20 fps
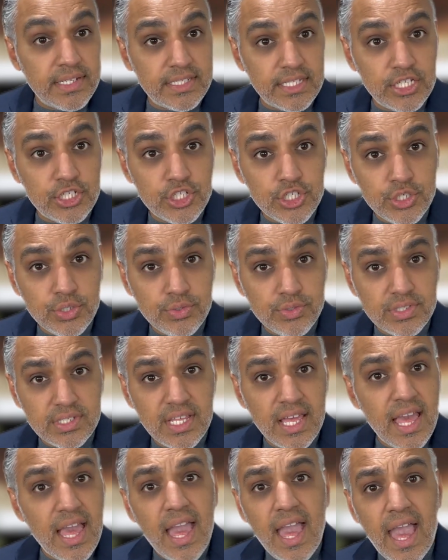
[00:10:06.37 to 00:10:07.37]
issues,
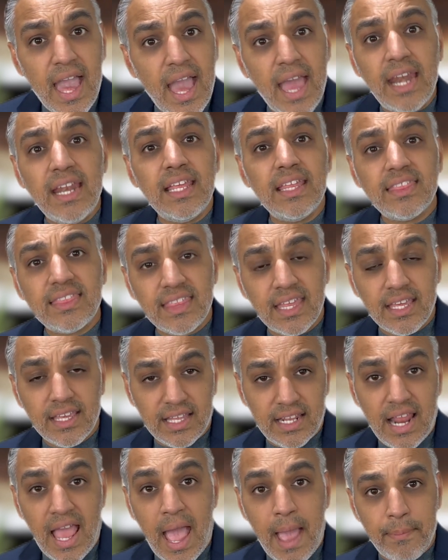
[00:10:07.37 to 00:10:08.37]
anything
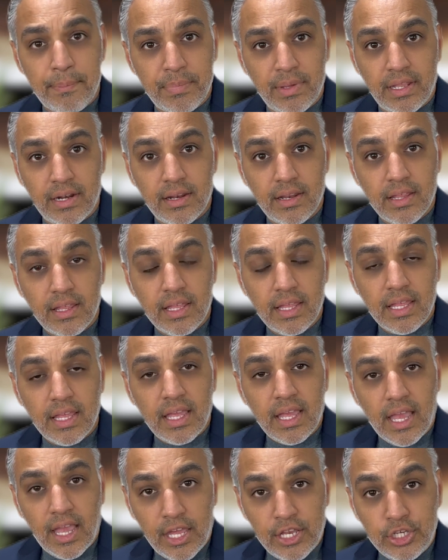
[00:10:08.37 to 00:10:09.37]
can happen.
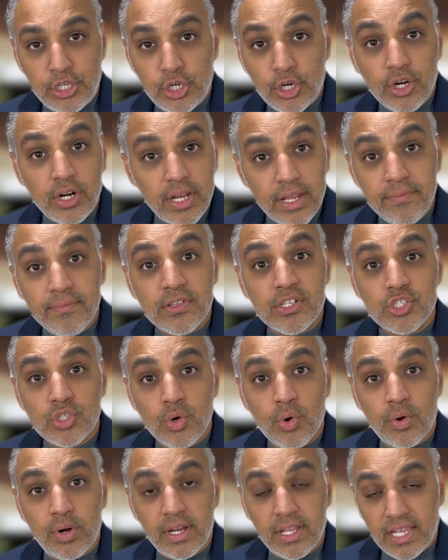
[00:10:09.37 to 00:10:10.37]
And your
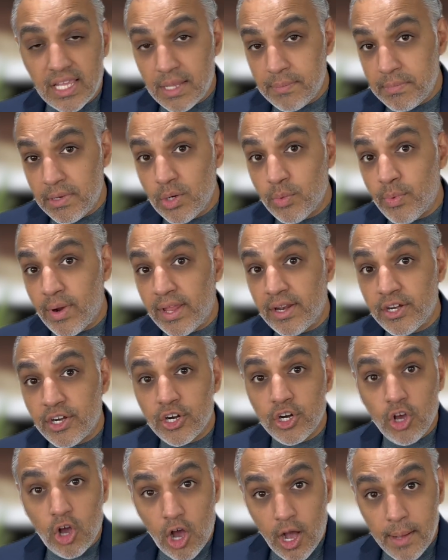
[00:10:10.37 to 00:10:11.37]
inventory can be
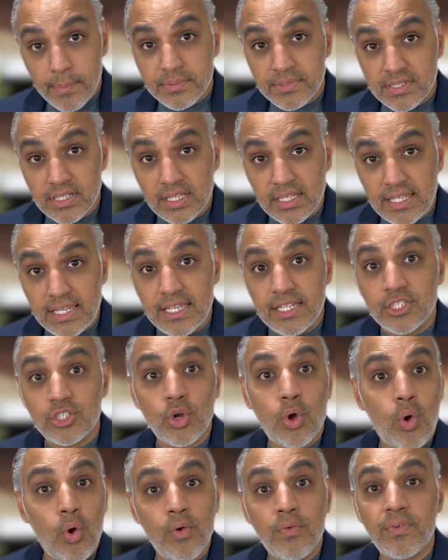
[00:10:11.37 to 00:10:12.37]
rendered obsolete
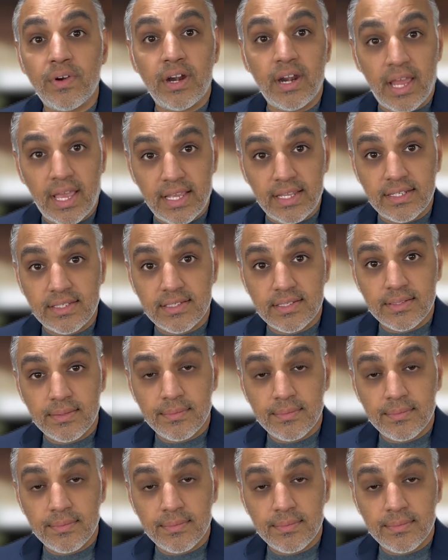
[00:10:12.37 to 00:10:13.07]
overnight.